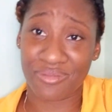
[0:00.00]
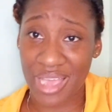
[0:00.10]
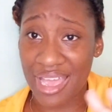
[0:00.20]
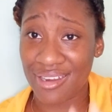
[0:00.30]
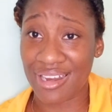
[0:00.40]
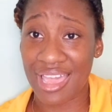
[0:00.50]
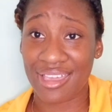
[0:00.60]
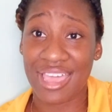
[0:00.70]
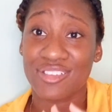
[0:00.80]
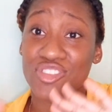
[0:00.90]
and like
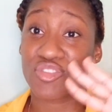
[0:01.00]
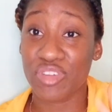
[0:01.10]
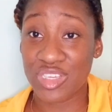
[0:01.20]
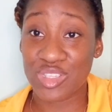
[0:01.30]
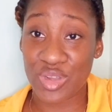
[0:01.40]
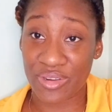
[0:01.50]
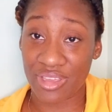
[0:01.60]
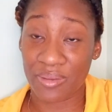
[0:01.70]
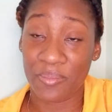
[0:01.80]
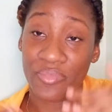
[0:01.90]

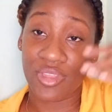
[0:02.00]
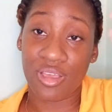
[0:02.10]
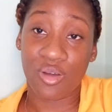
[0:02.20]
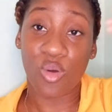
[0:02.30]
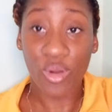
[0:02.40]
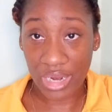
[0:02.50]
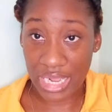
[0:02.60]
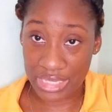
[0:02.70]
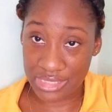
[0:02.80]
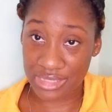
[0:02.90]
excretory
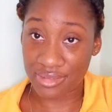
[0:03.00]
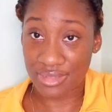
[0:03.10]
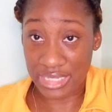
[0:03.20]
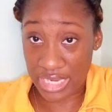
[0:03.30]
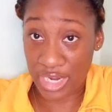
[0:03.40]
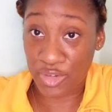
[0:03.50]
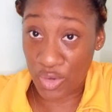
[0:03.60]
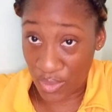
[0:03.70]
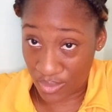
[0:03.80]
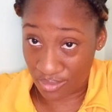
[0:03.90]
organs that are
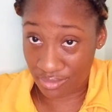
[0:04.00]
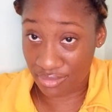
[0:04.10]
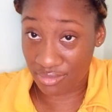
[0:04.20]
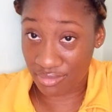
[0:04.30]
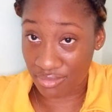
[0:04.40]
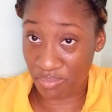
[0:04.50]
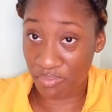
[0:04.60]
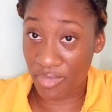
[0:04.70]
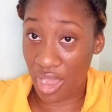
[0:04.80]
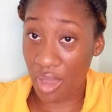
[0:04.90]
down
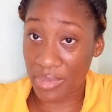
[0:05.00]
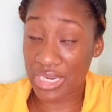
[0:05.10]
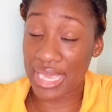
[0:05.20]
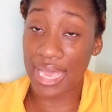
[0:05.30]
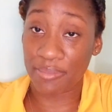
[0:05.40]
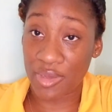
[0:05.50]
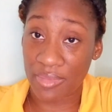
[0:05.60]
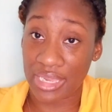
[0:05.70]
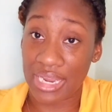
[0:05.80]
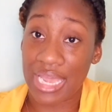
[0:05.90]
in your
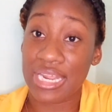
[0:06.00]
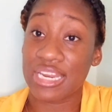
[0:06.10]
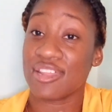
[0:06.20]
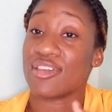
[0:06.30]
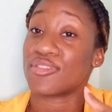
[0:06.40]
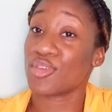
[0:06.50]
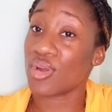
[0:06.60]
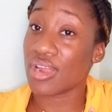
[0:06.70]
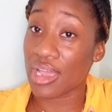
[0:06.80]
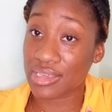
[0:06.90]
abdomen. And then in your
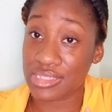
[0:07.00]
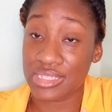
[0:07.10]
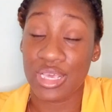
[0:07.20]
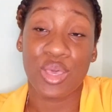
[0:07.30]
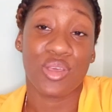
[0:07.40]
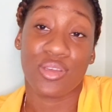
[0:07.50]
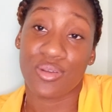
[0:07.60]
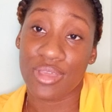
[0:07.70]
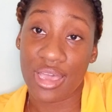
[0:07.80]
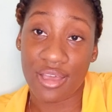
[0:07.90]
thorax, you know,
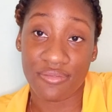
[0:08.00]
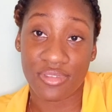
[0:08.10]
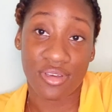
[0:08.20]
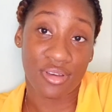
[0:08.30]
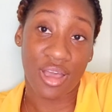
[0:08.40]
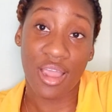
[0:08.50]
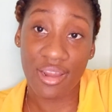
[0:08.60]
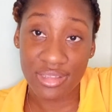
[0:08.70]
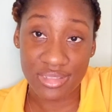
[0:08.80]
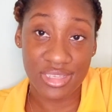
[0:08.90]
you have your
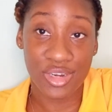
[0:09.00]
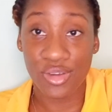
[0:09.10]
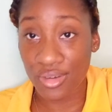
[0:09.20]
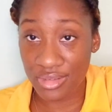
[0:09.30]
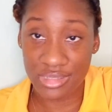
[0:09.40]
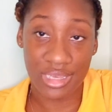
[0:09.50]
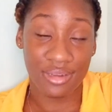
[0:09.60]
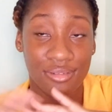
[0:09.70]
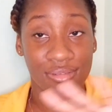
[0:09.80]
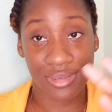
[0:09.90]
heart, your lungs
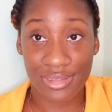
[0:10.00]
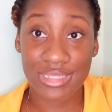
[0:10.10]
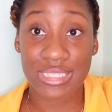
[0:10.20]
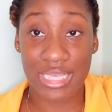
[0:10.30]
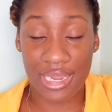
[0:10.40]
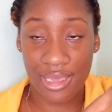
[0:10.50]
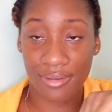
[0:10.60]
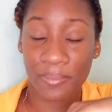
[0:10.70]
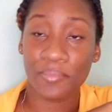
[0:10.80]
and things like that.